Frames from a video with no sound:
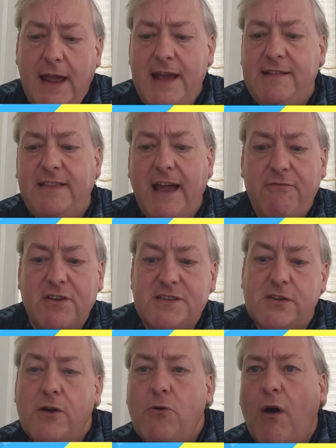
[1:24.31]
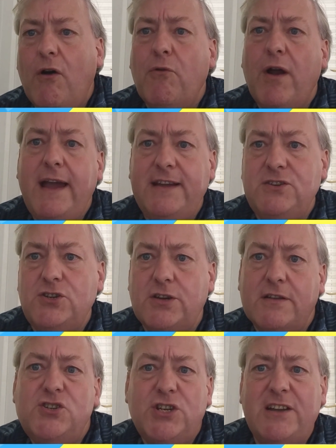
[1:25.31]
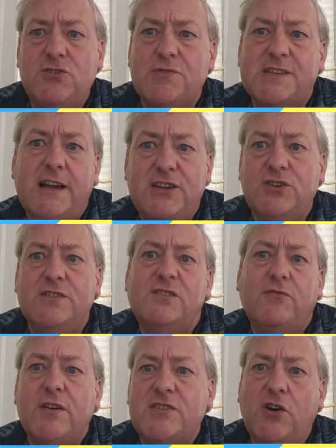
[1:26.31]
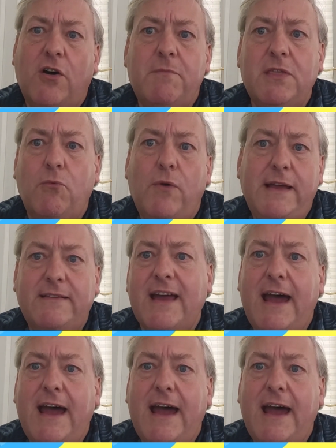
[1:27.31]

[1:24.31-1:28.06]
endeavour to arrange and schedule sessions for a time of the week